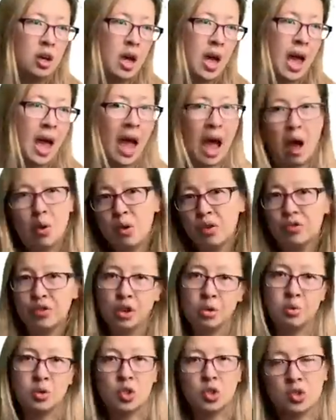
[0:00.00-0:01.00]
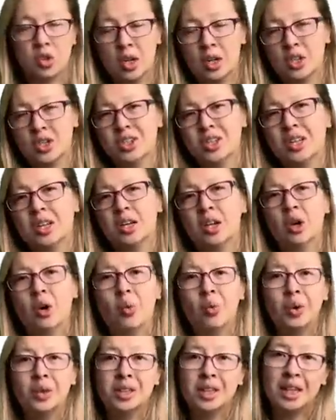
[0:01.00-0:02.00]
how a firm is structured,
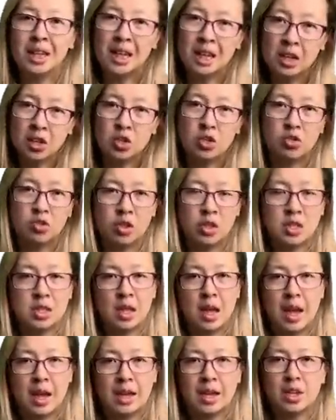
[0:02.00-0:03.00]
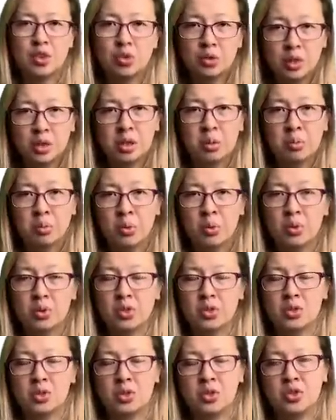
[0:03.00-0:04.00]
what the industry is like, is really
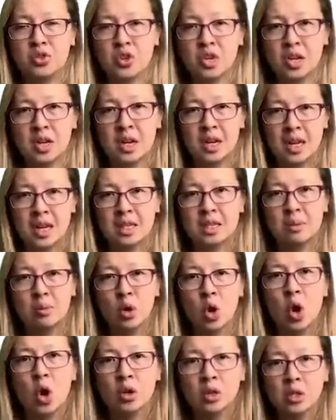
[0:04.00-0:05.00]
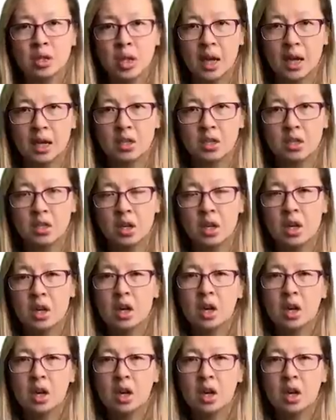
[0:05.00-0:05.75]
important so that you can get some context